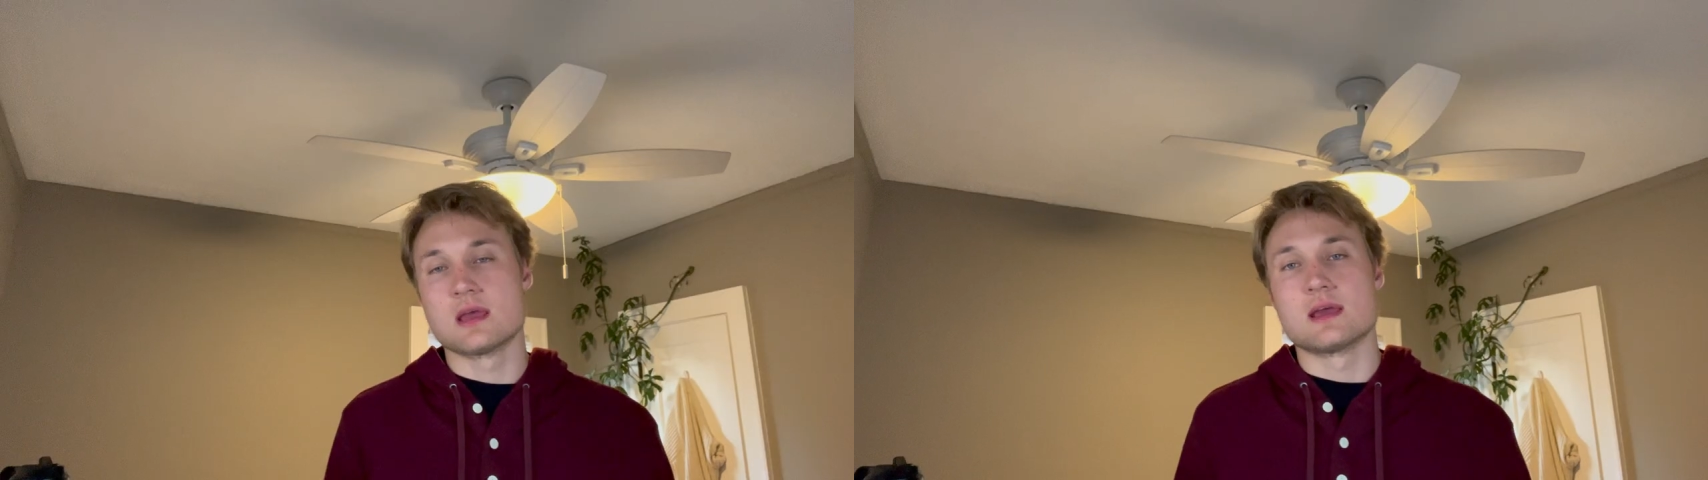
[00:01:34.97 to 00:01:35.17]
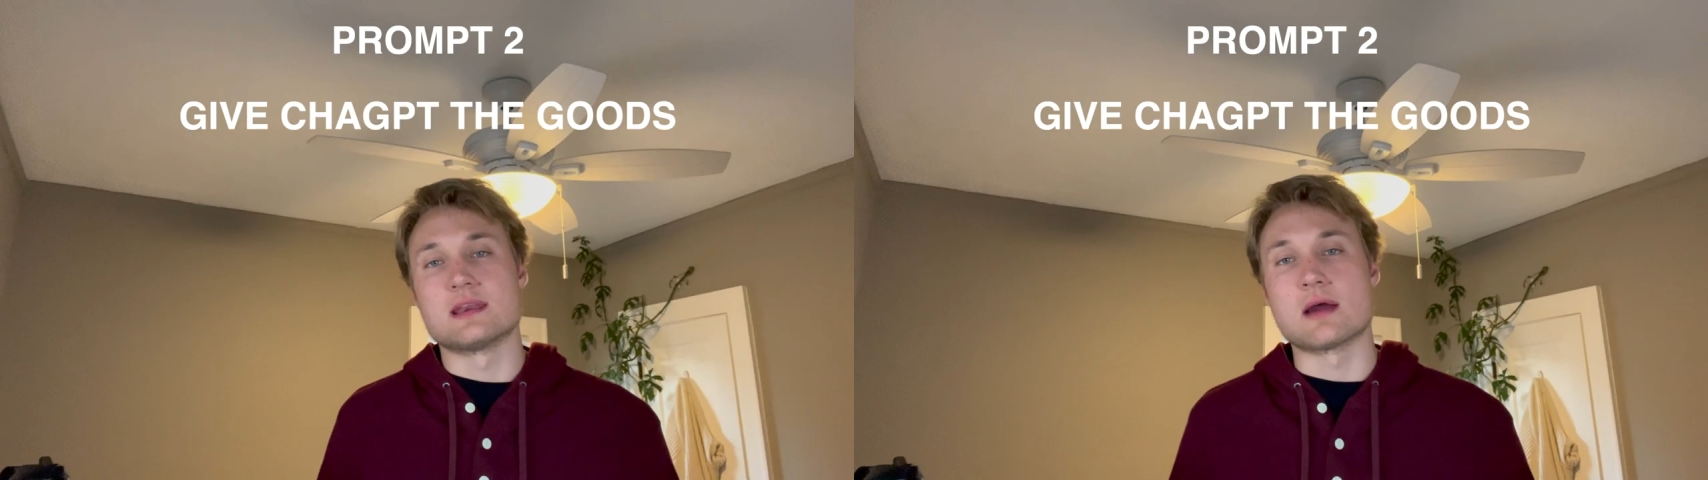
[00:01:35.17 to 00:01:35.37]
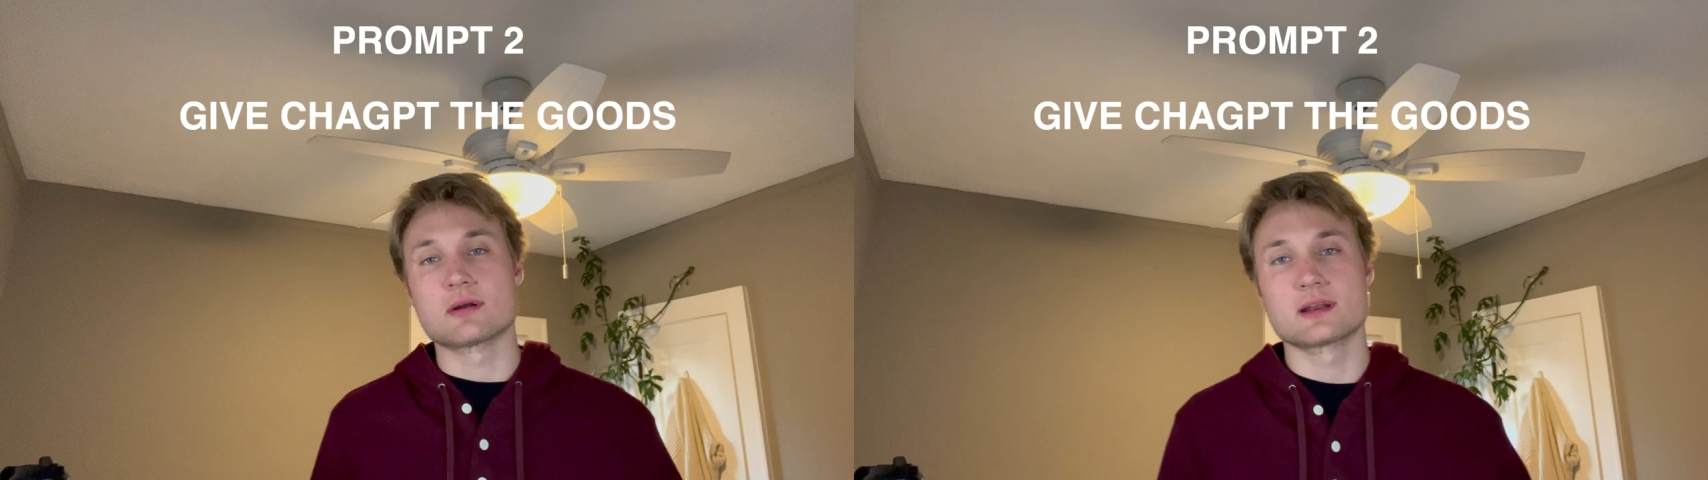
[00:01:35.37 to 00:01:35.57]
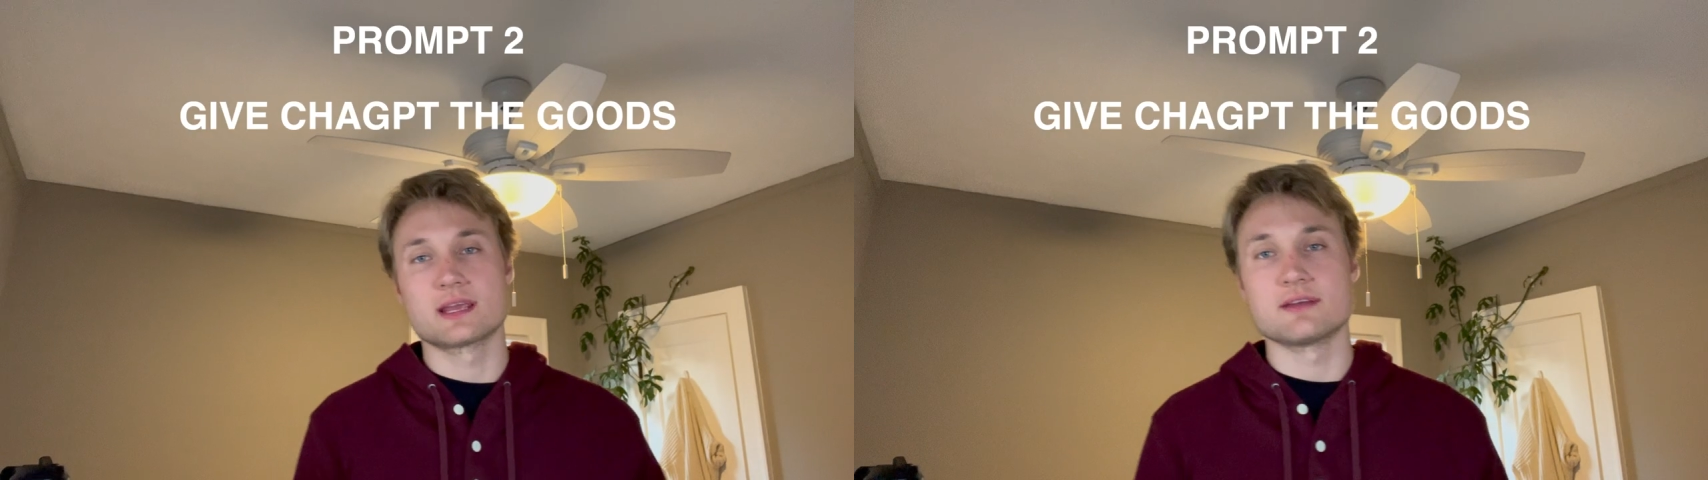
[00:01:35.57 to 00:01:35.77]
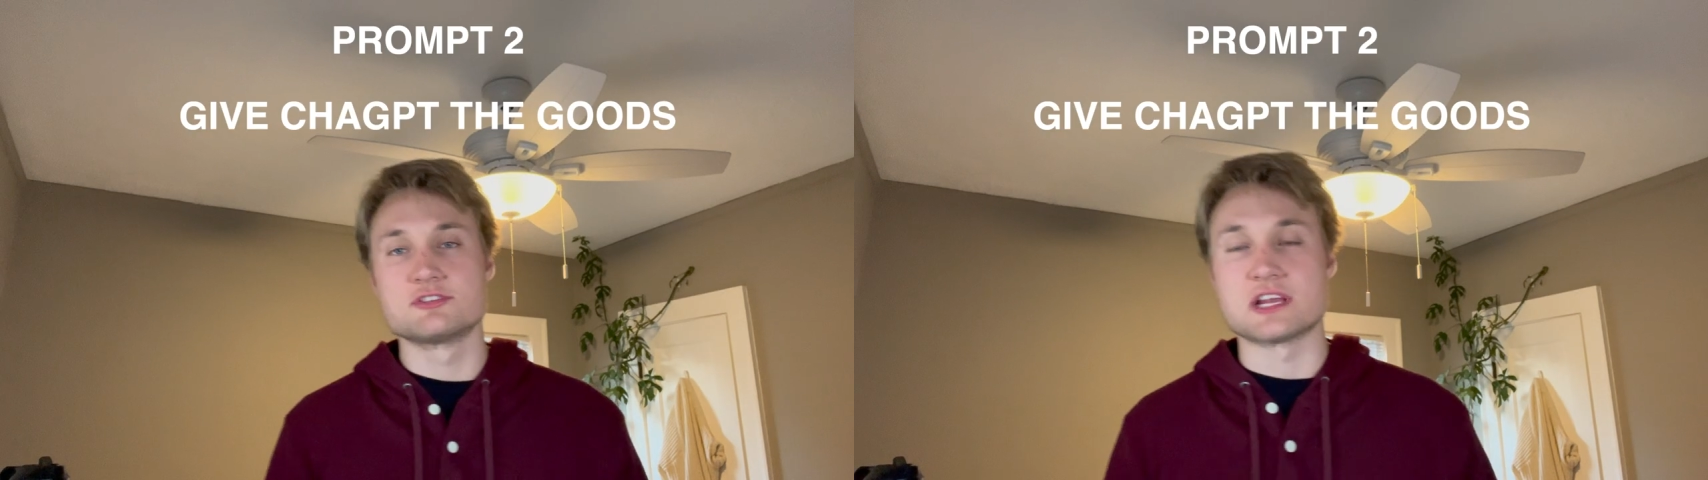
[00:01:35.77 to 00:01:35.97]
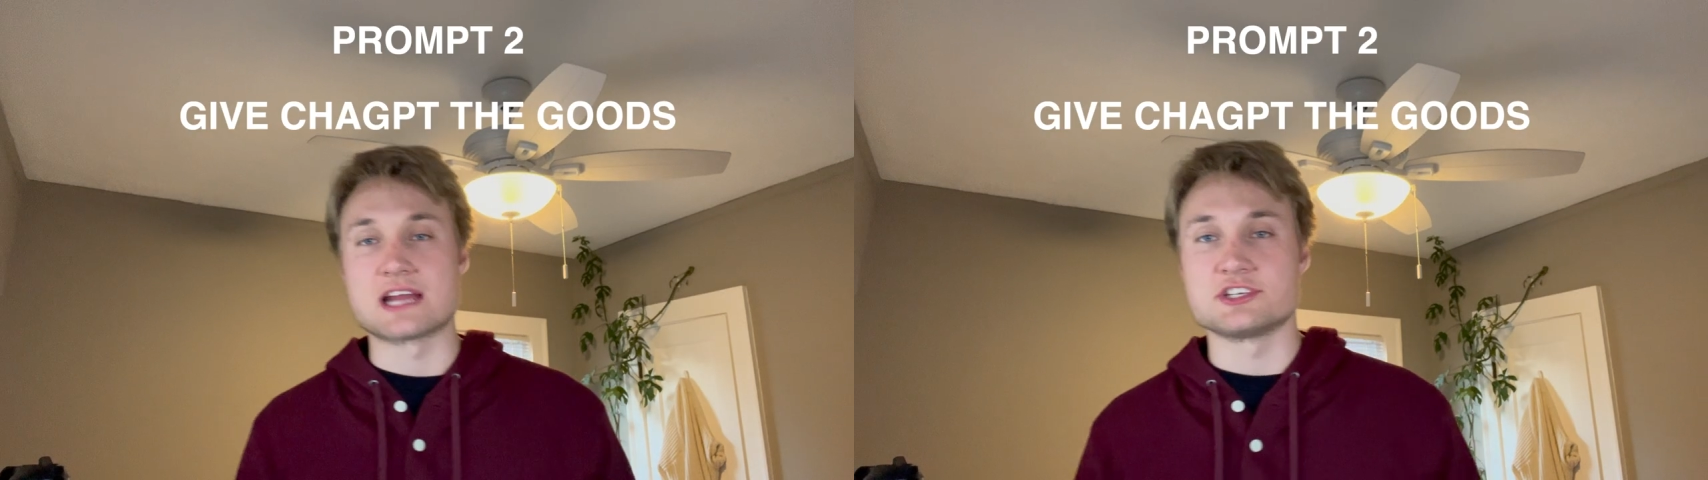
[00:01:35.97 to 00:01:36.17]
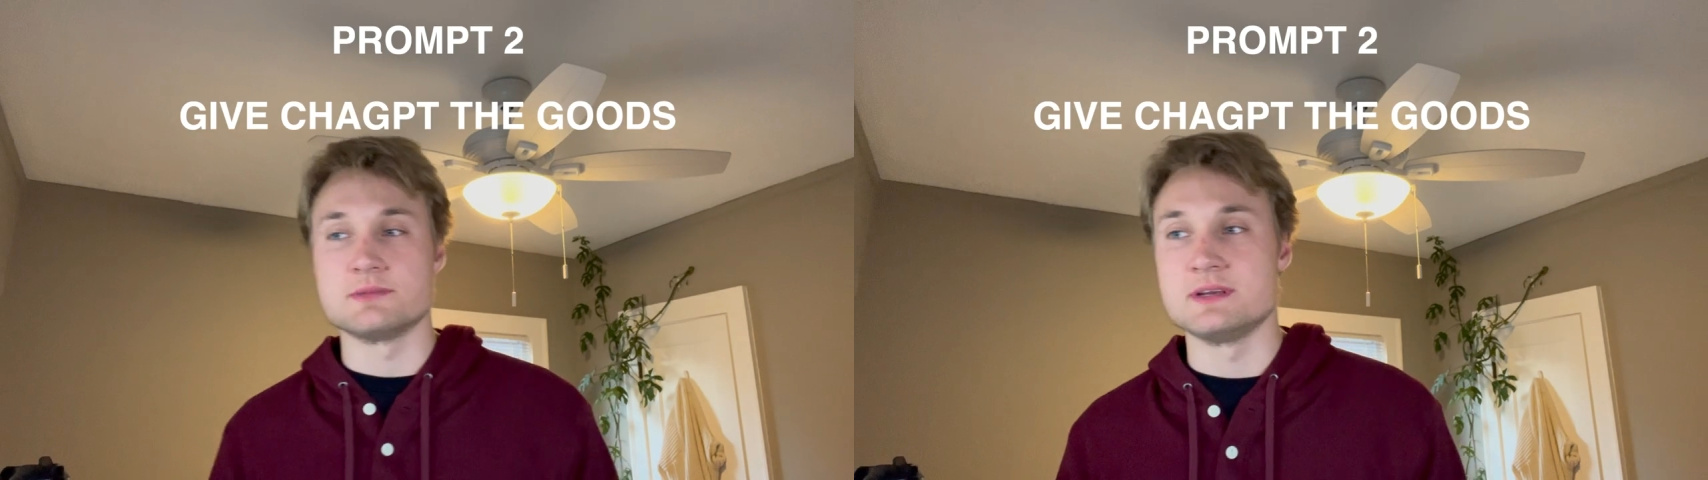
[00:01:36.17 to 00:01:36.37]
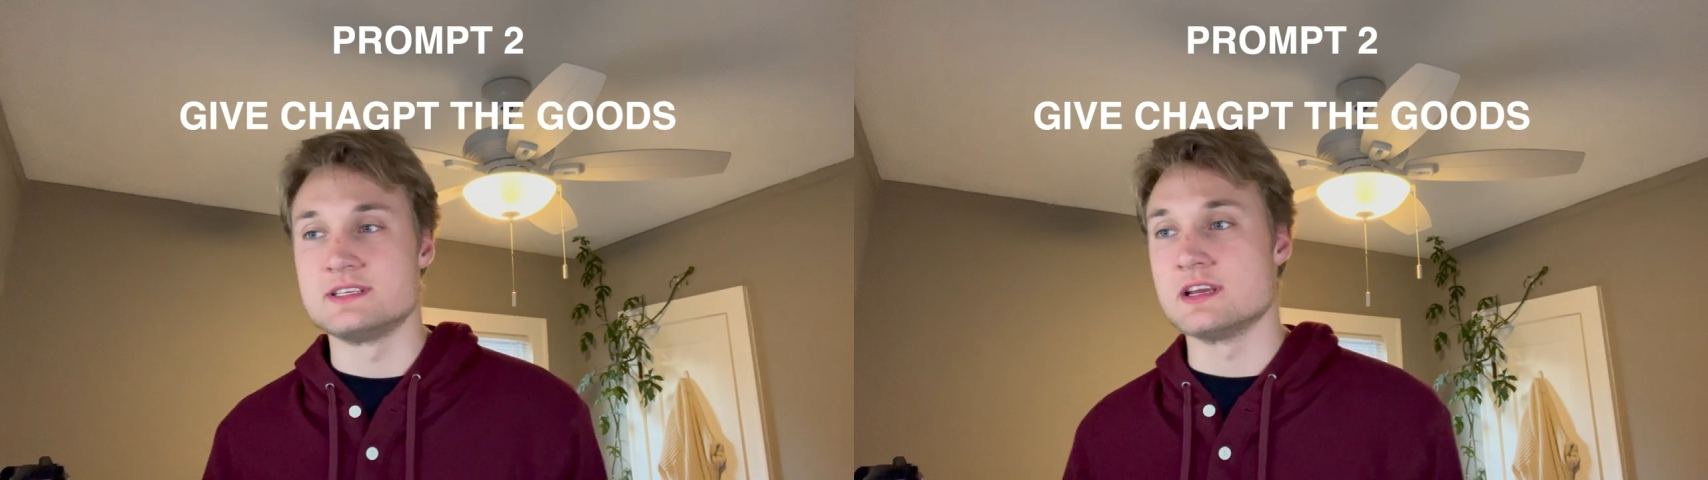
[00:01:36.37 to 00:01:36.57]
Now we're going to give
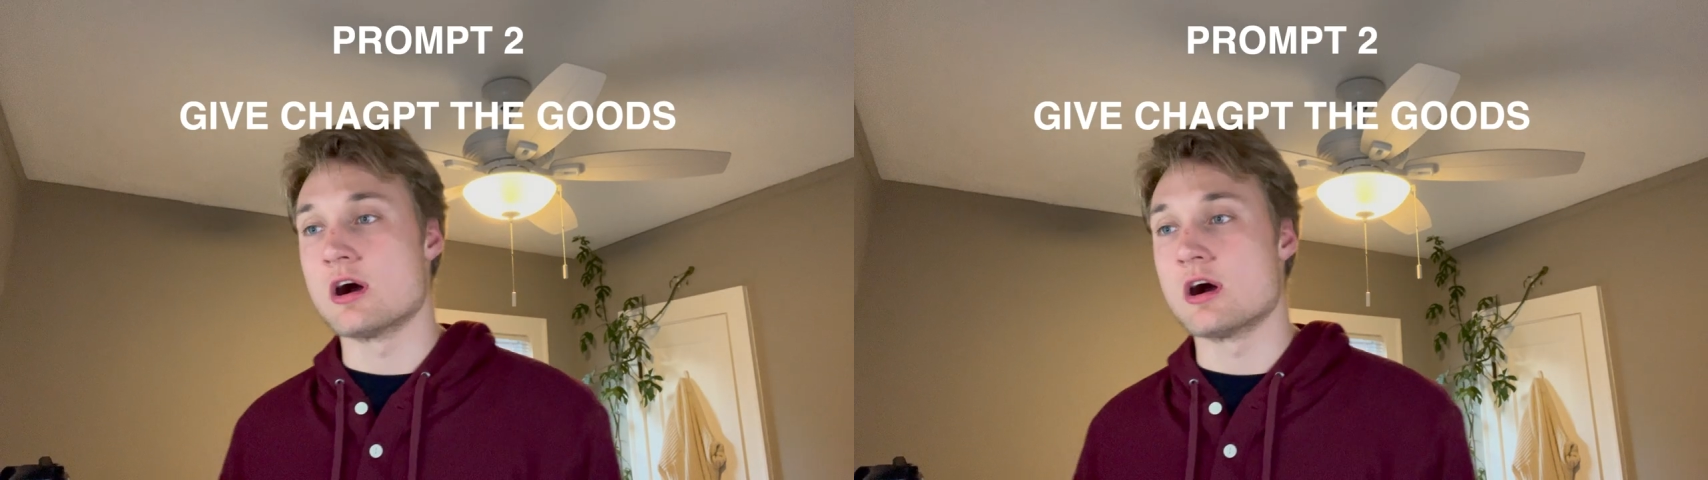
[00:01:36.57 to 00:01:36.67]
ChatGPT